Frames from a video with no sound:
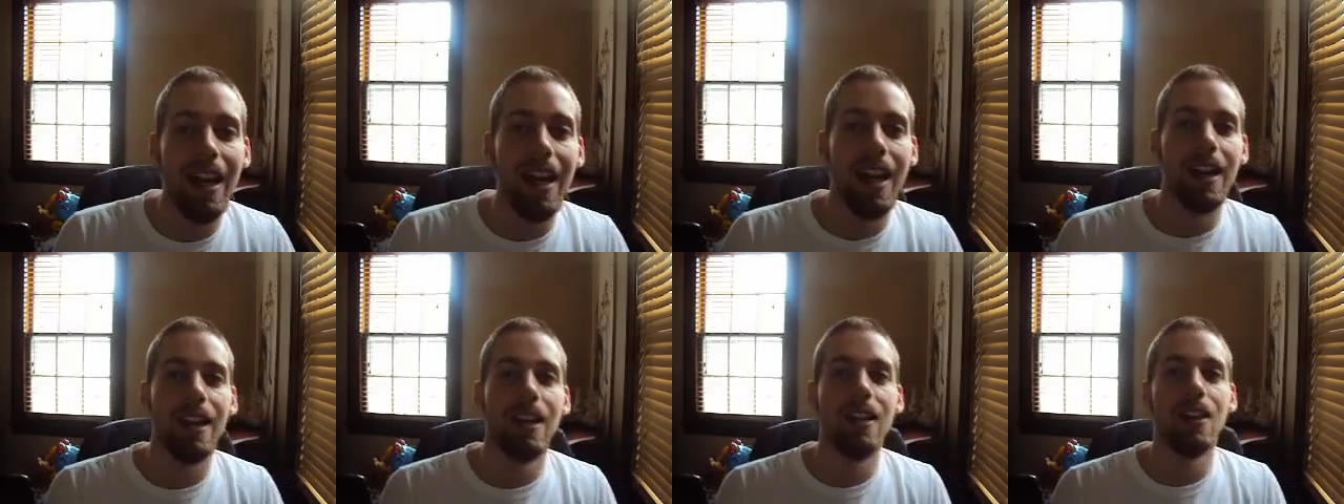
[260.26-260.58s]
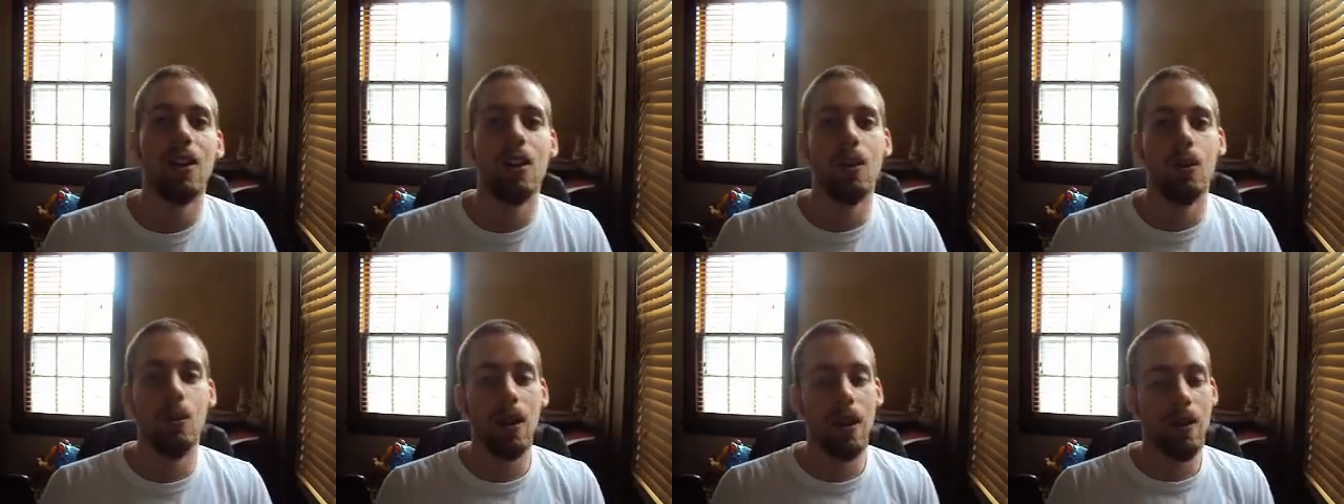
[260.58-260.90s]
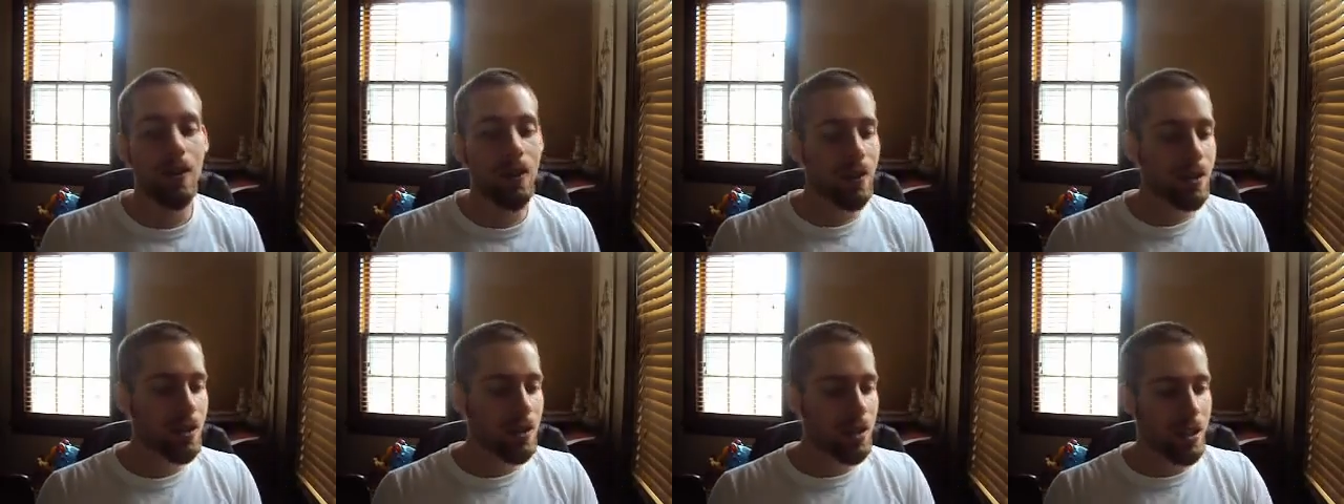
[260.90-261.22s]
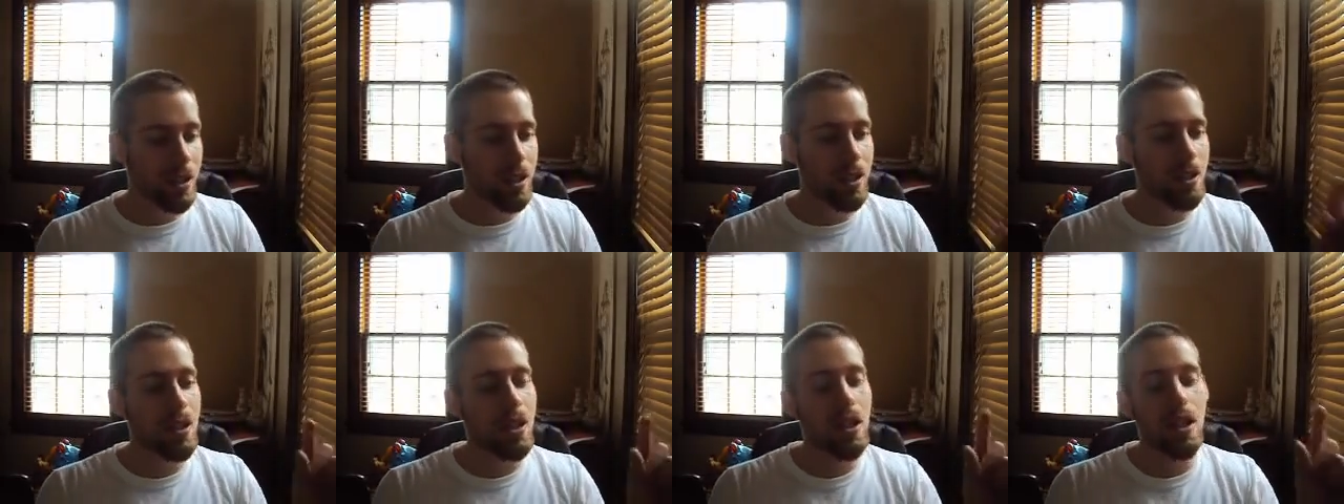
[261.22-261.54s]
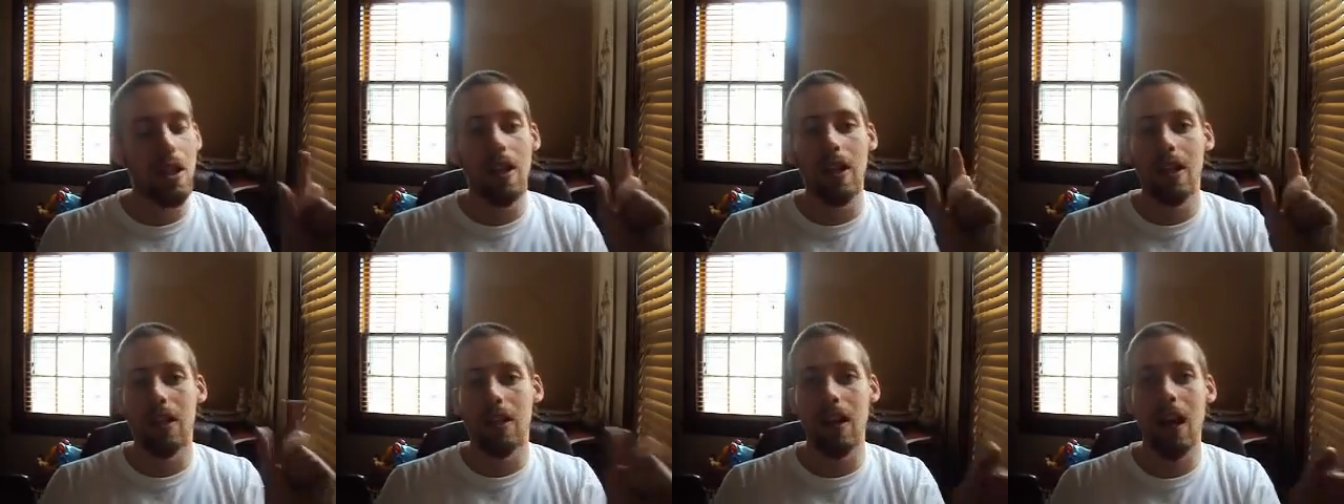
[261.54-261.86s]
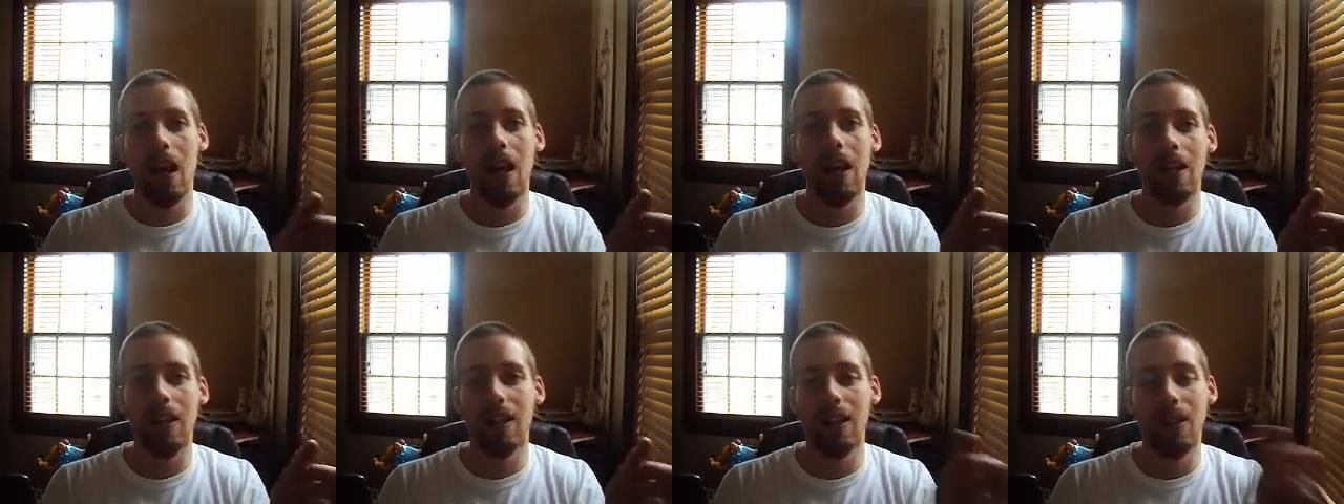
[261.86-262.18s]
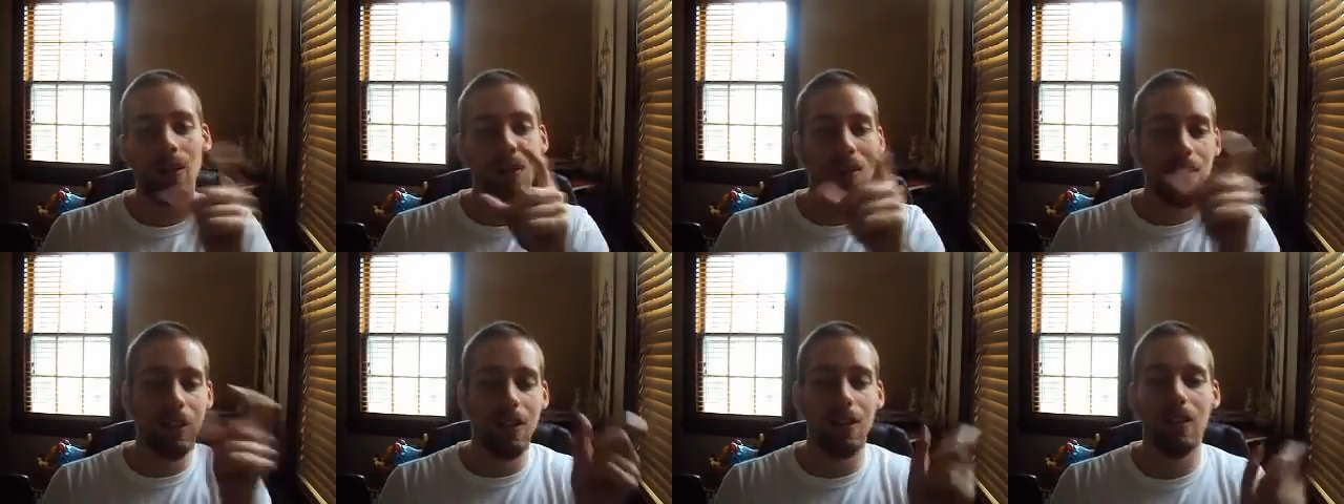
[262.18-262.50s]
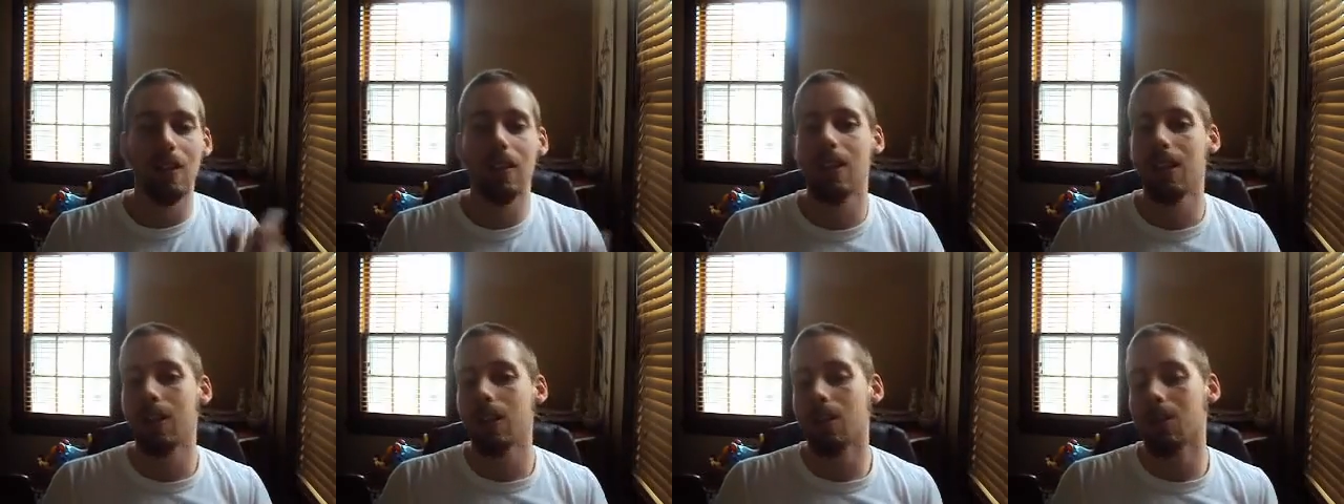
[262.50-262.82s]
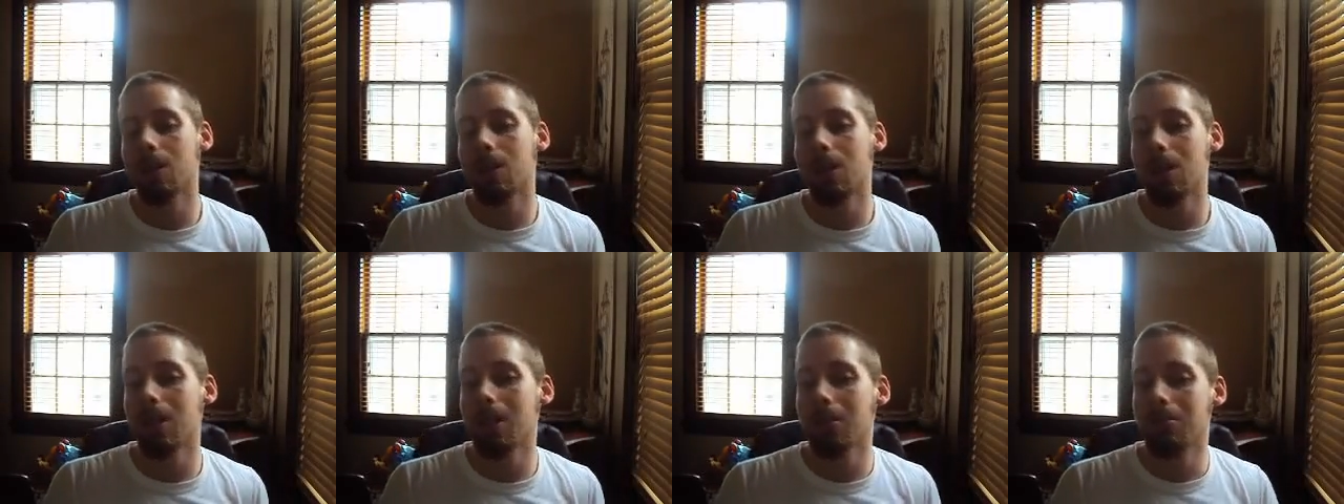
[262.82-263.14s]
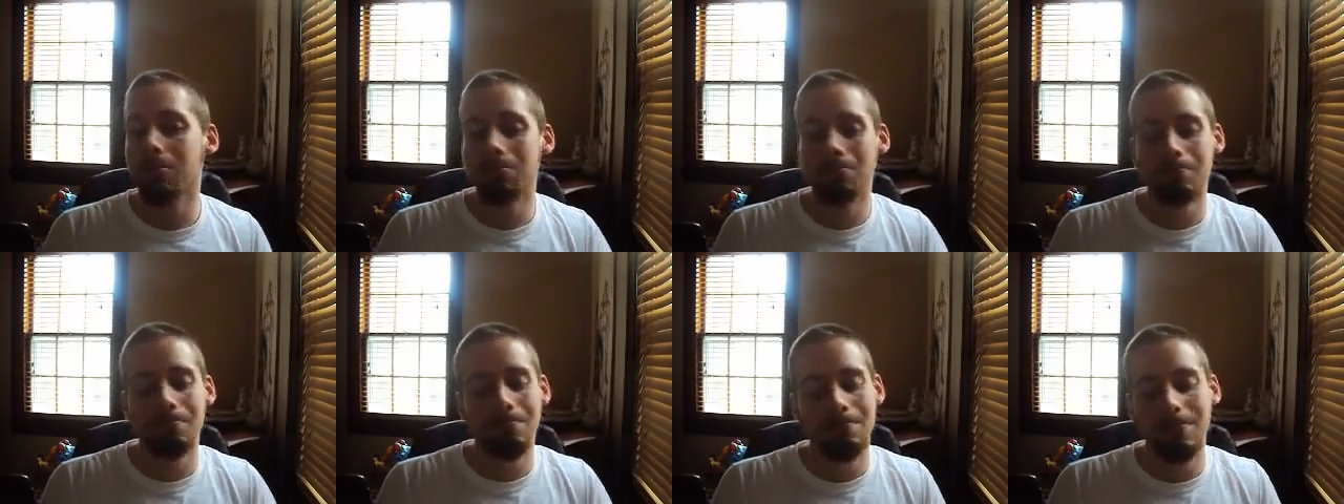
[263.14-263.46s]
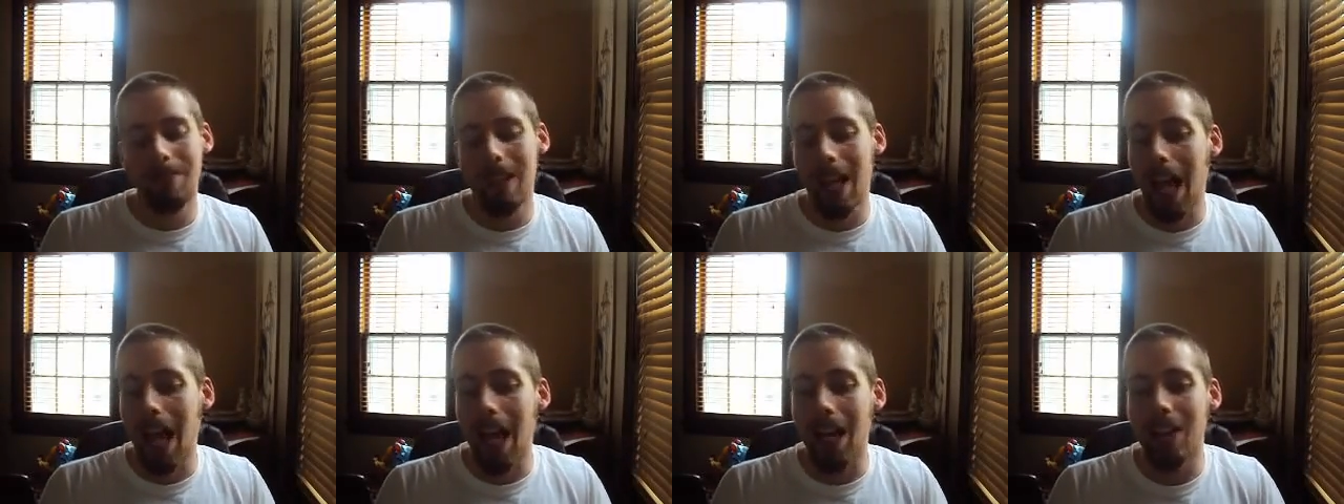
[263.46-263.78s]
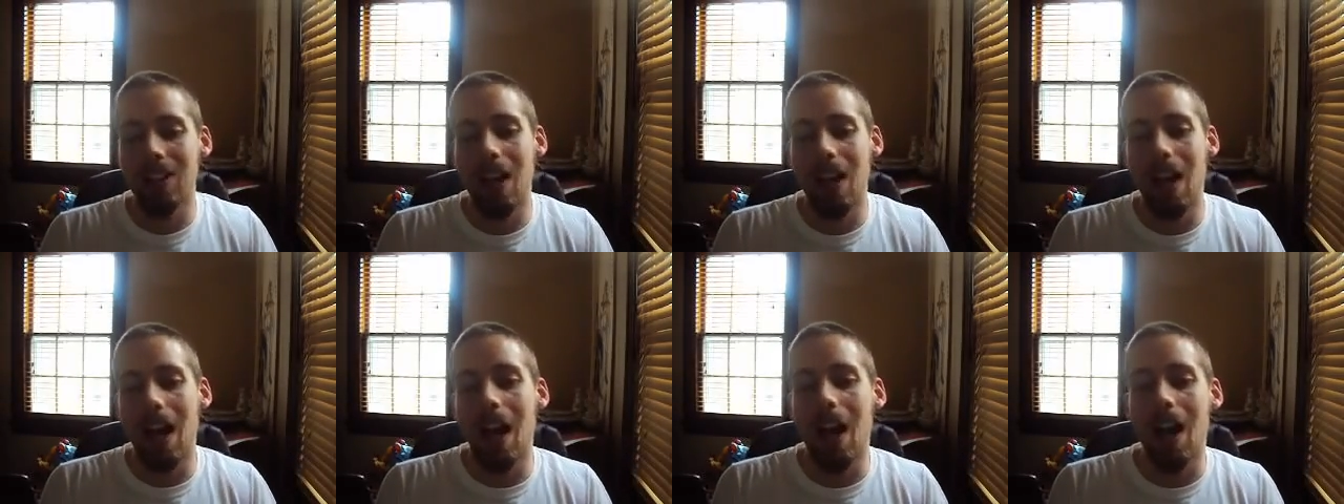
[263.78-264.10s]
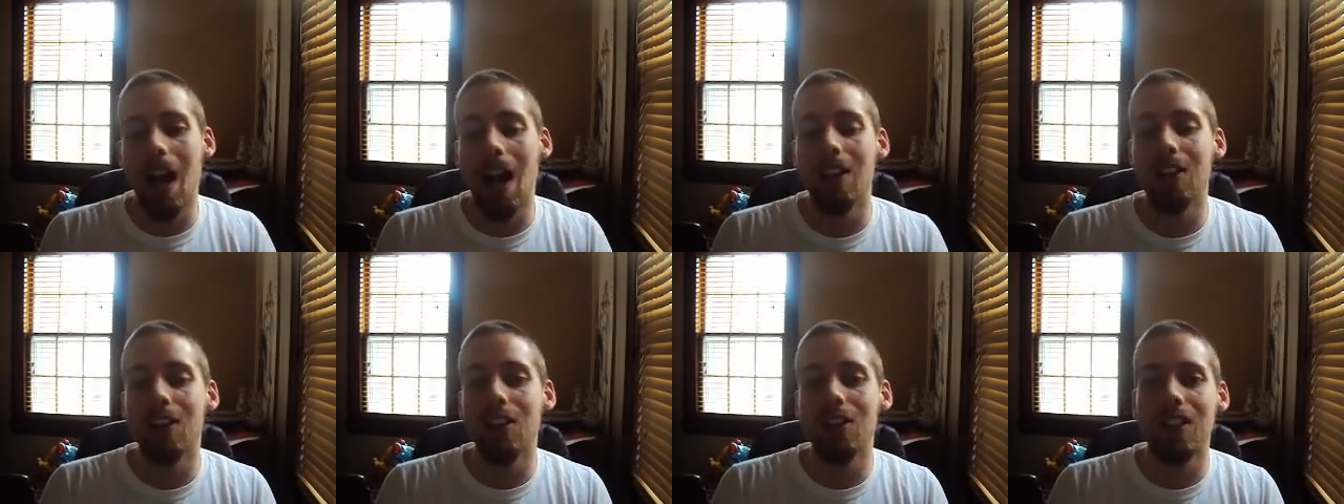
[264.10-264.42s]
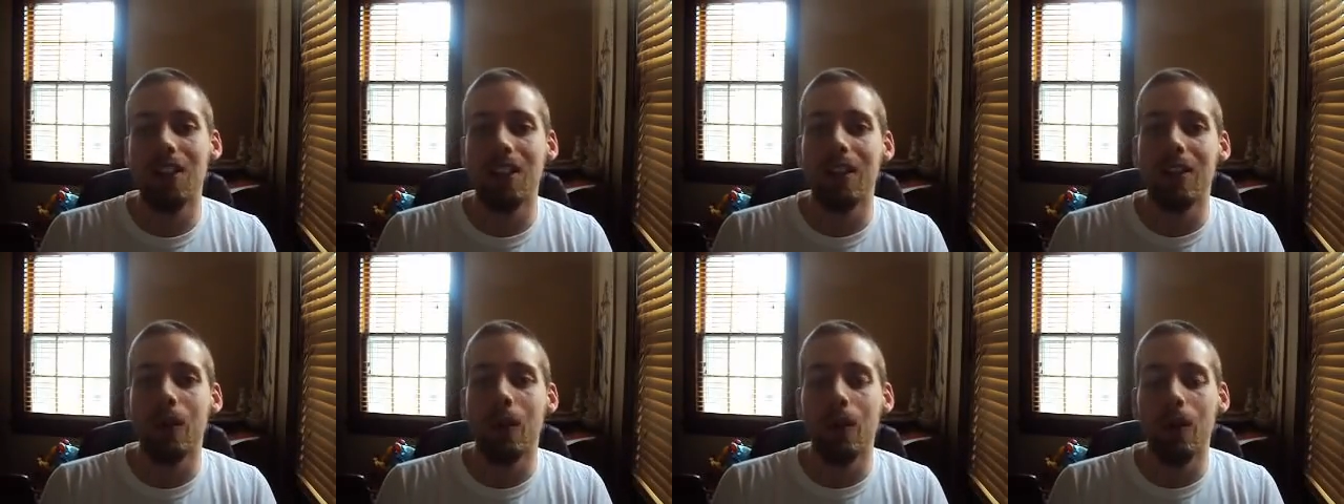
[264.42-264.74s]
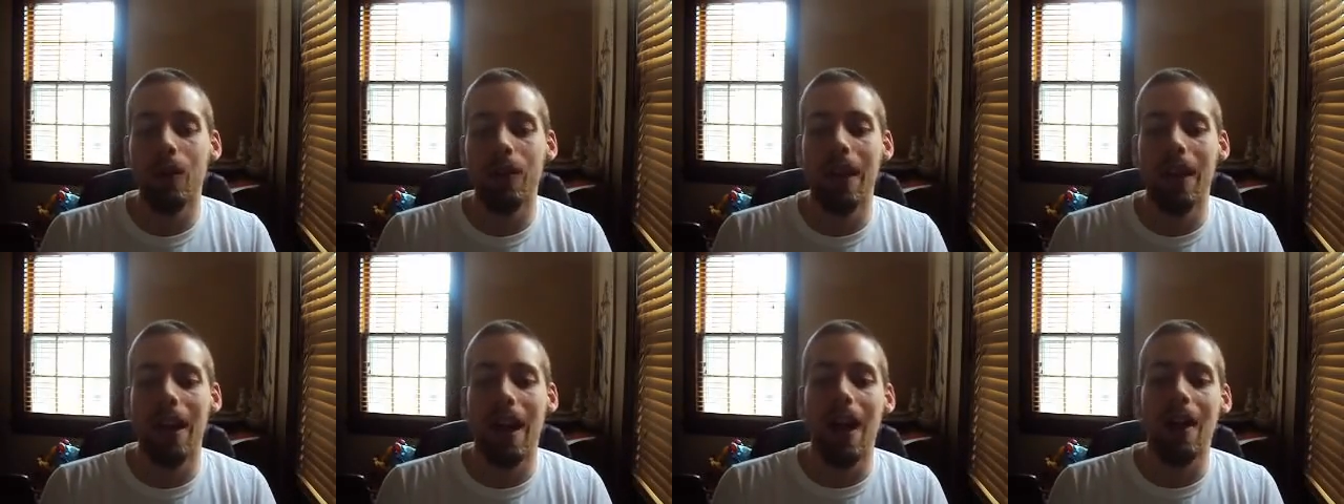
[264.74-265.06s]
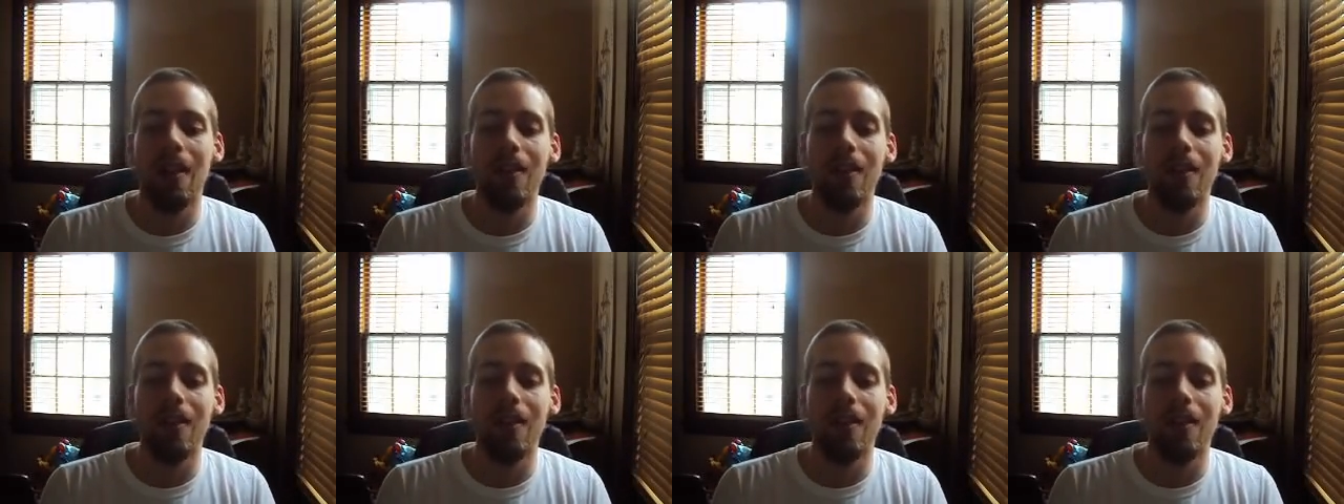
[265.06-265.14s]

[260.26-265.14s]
that. Whenever it says not guilty or guilty, I just ignore that.